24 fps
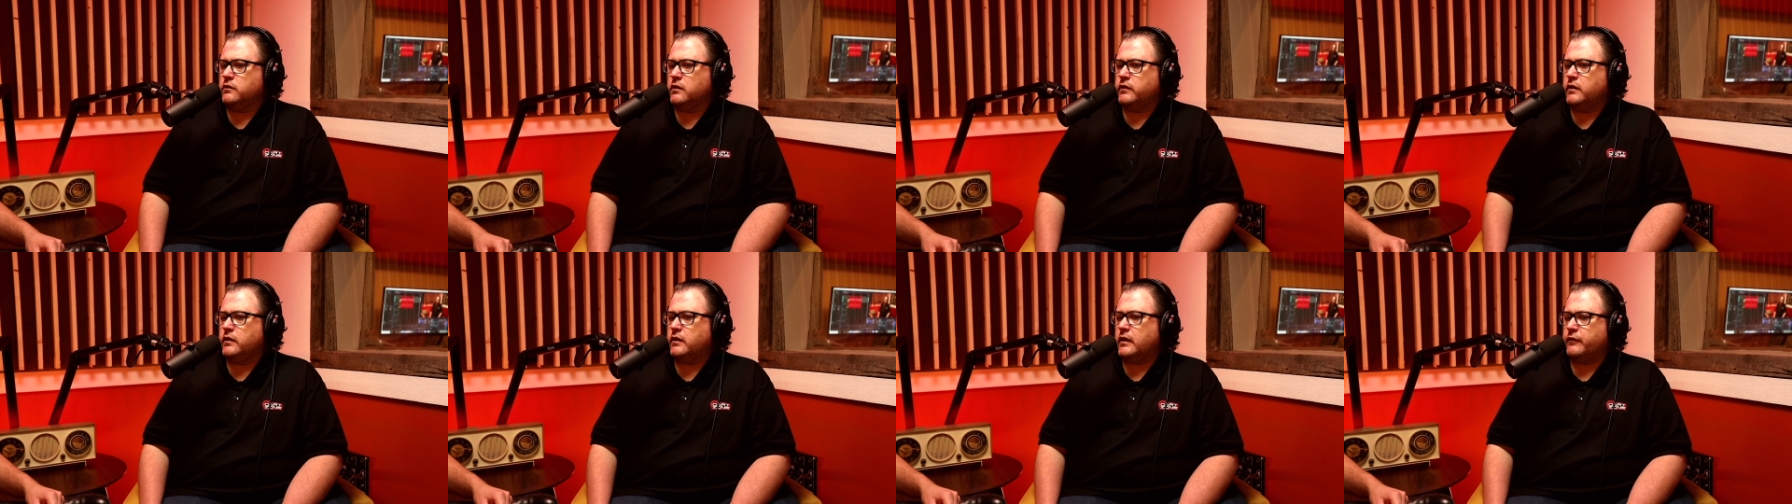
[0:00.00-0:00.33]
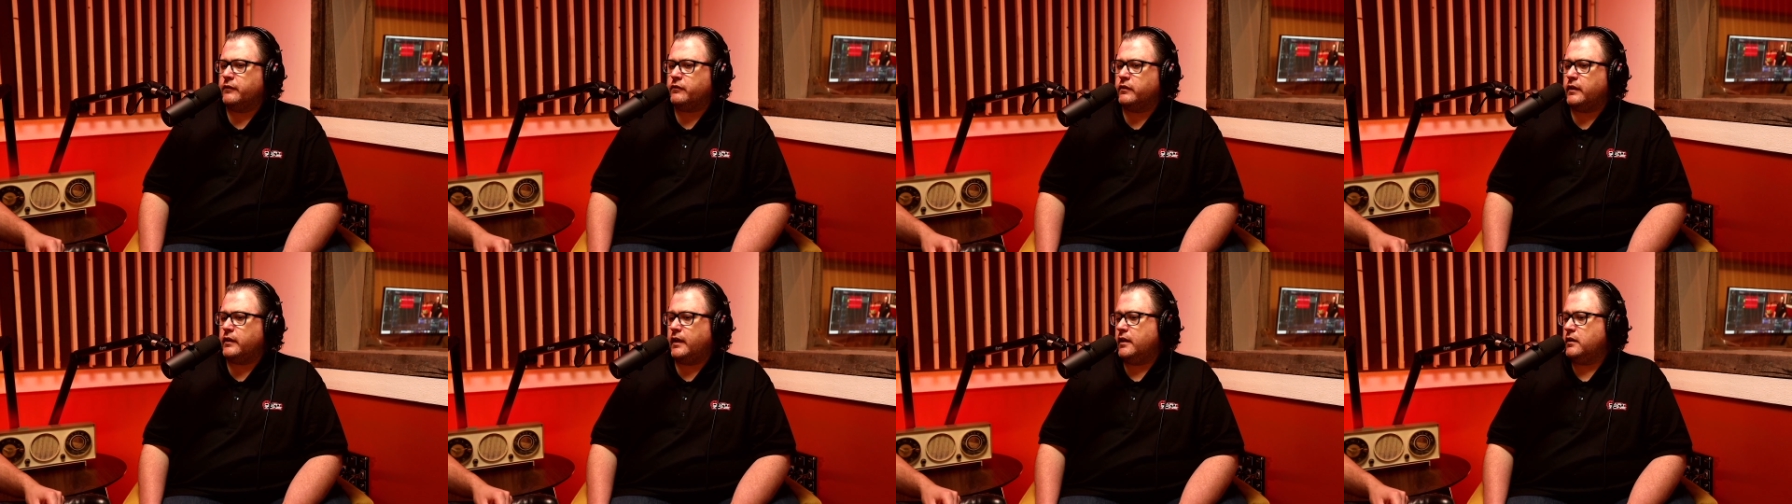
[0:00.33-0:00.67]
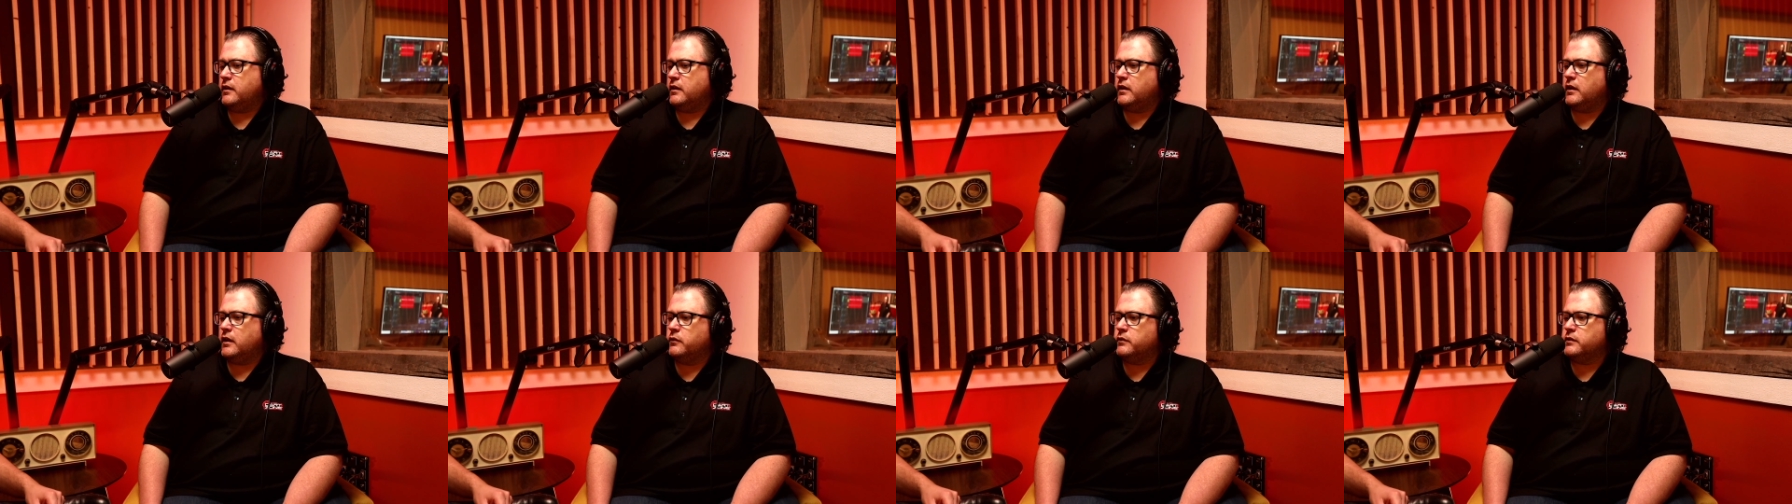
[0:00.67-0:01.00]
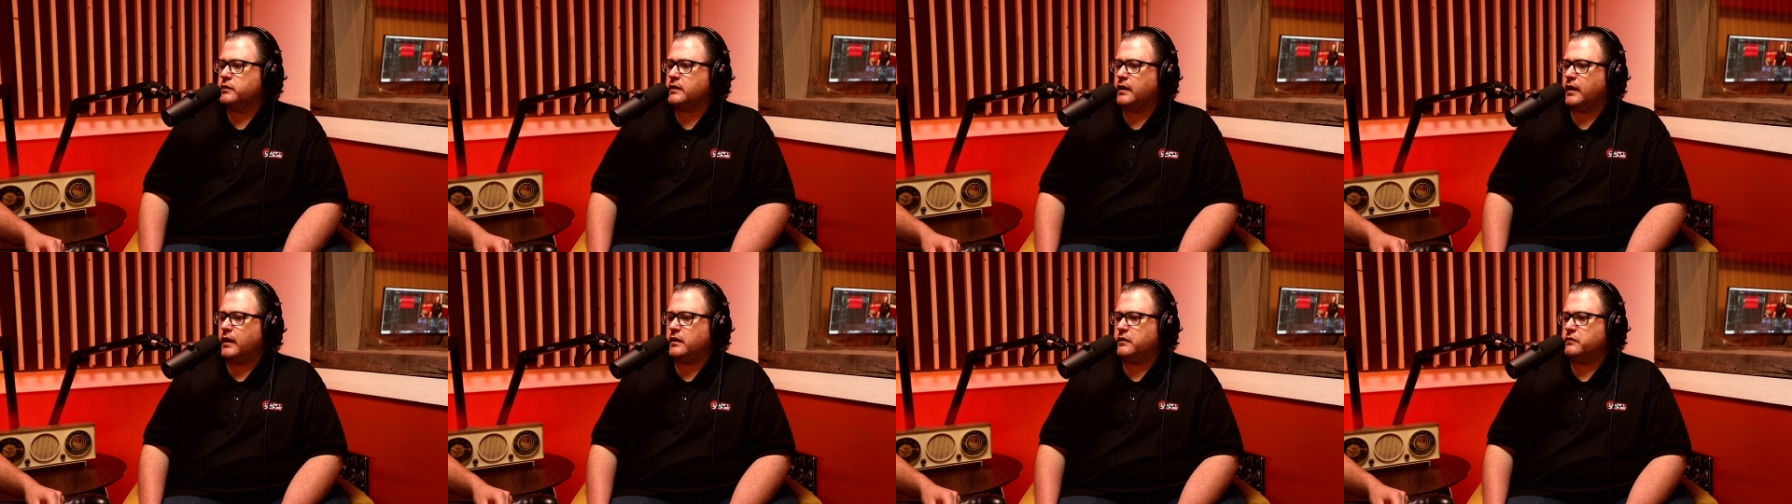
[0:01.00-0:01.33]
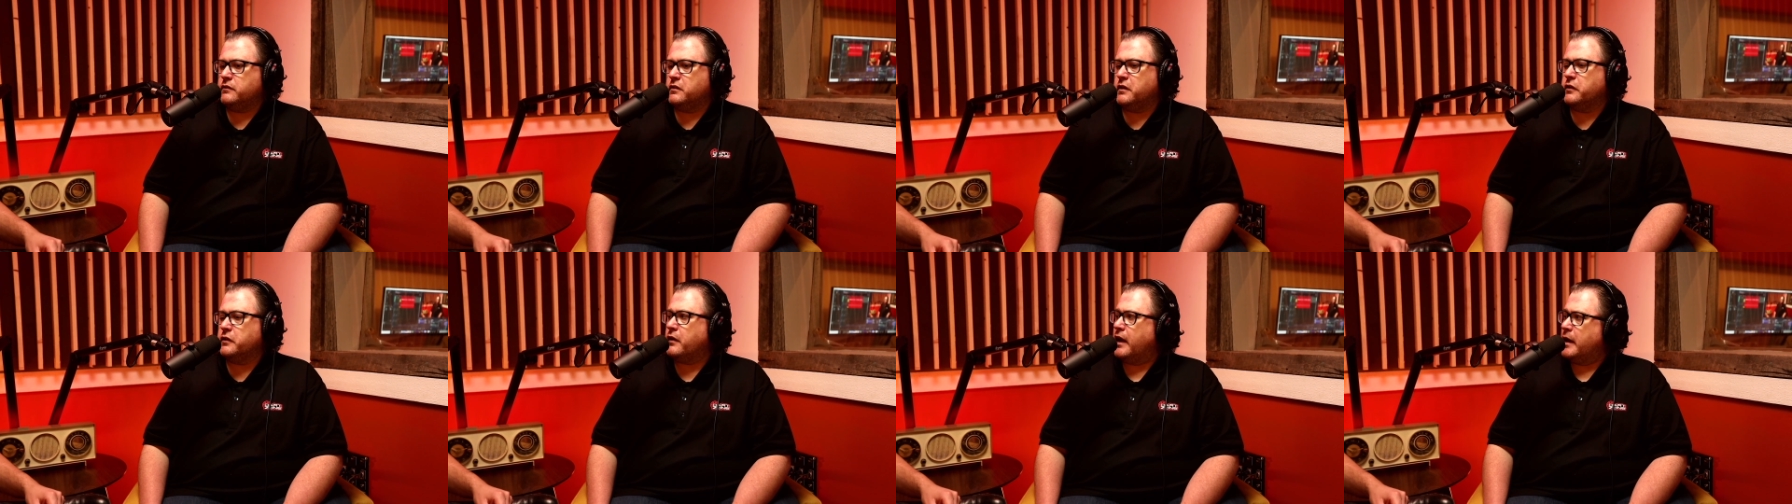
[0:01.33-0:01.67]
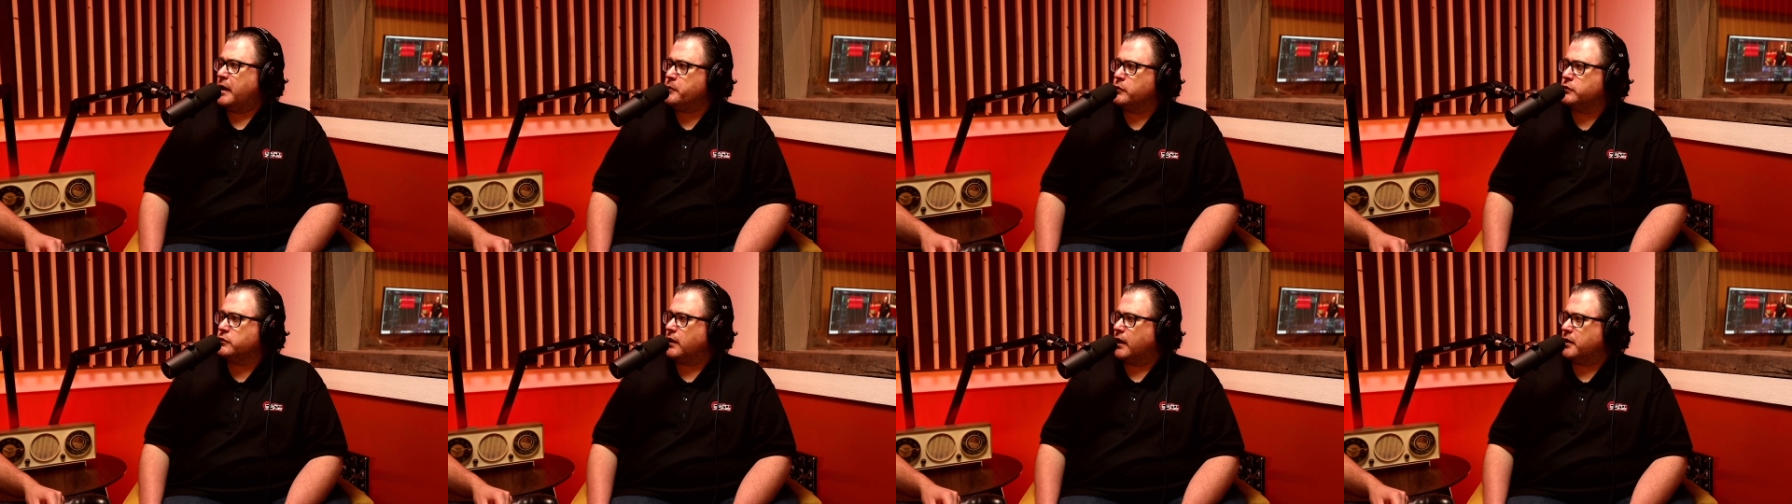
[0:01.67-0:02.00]
And then after that, it's another
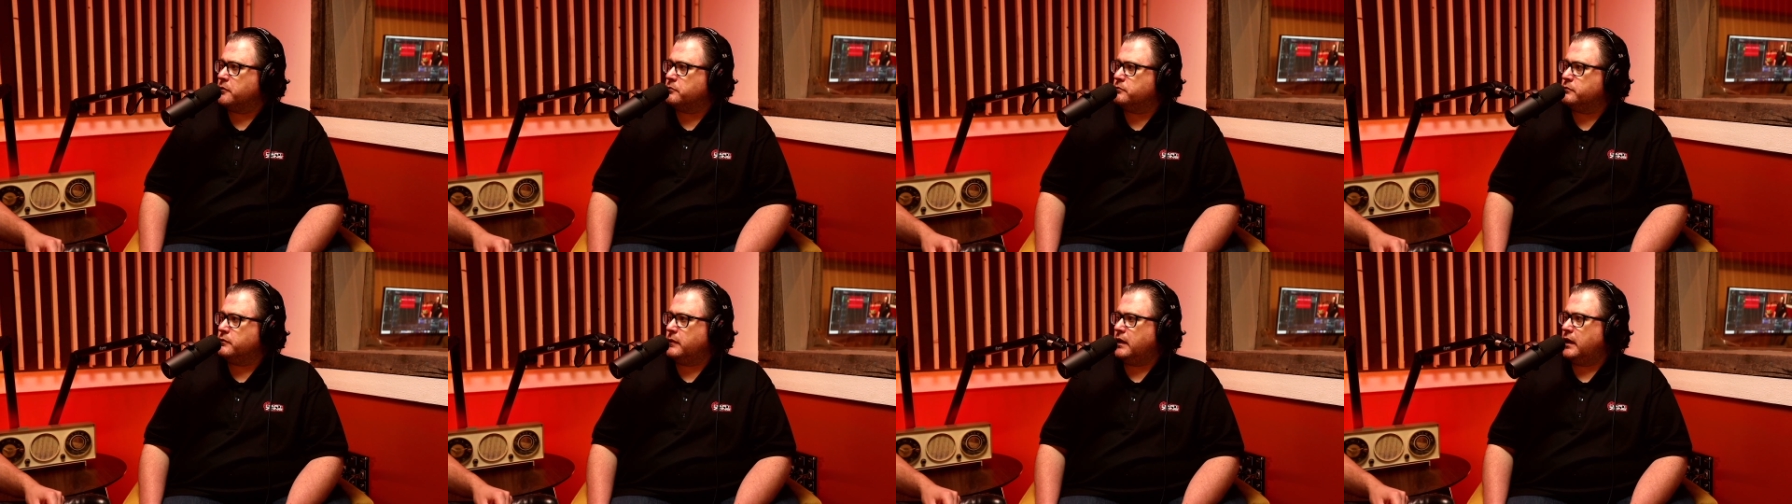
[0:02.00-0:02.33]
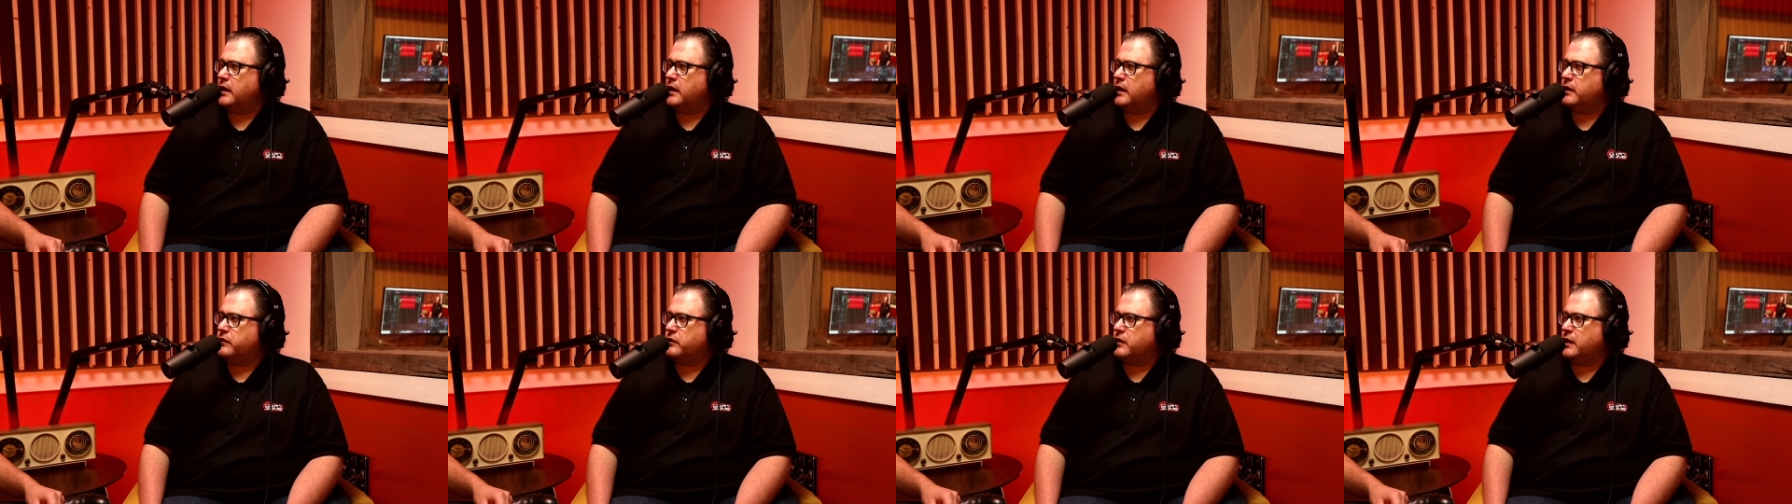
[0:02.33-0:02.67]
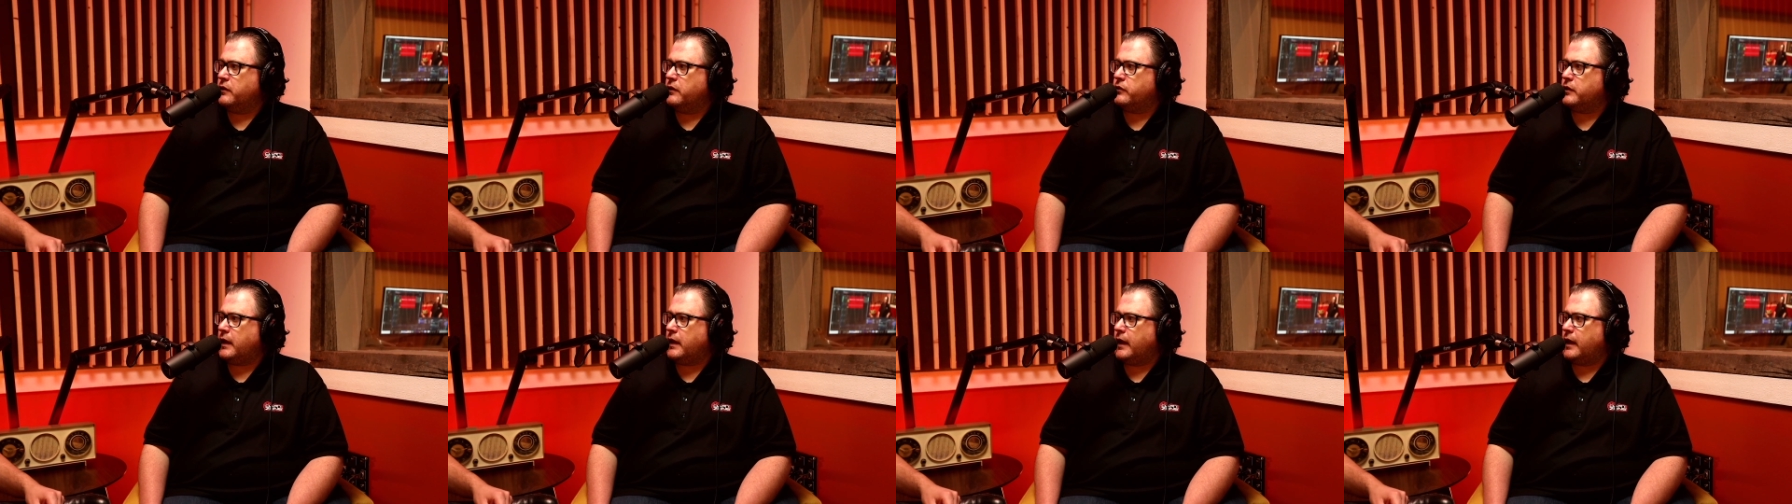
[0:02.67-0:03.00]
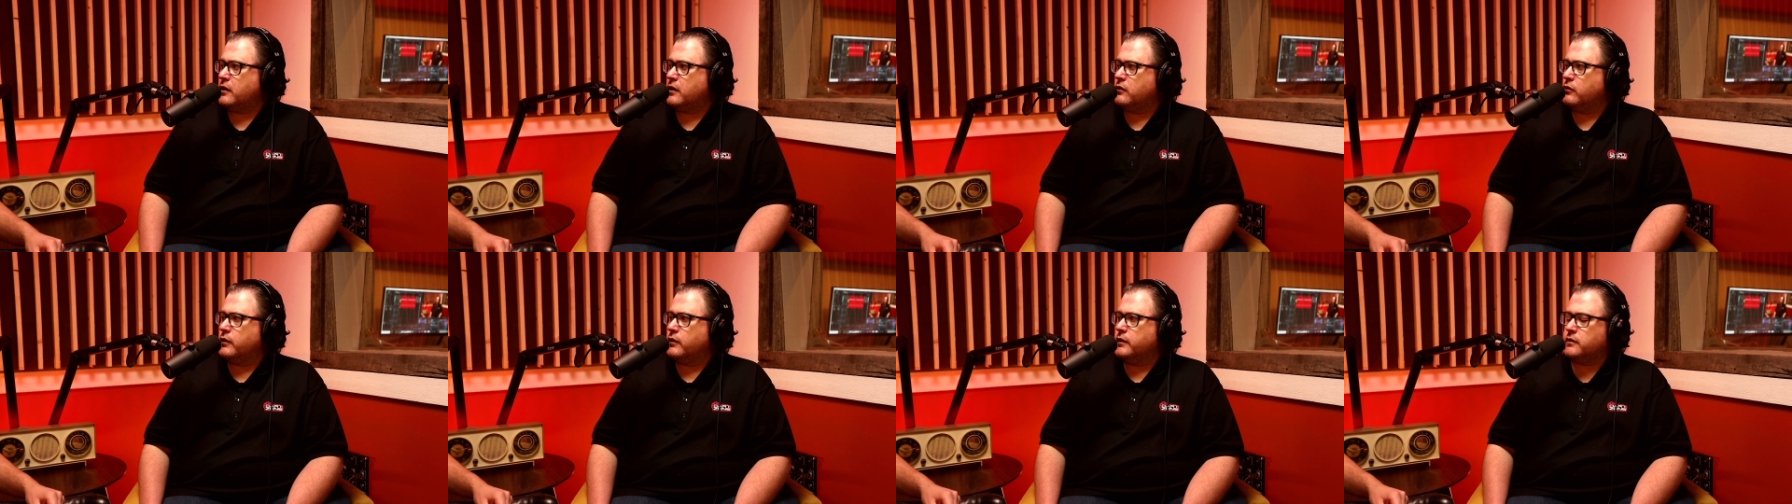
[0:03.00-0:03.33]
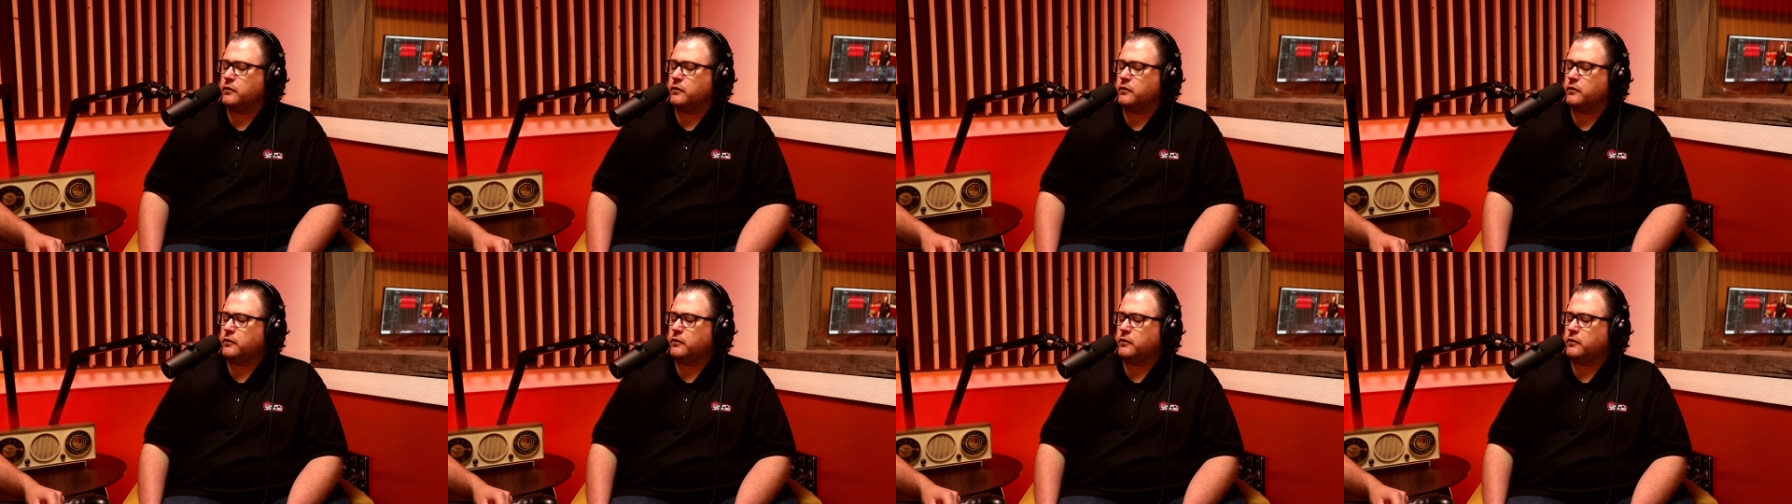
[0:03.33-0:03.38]
ammo type in the category.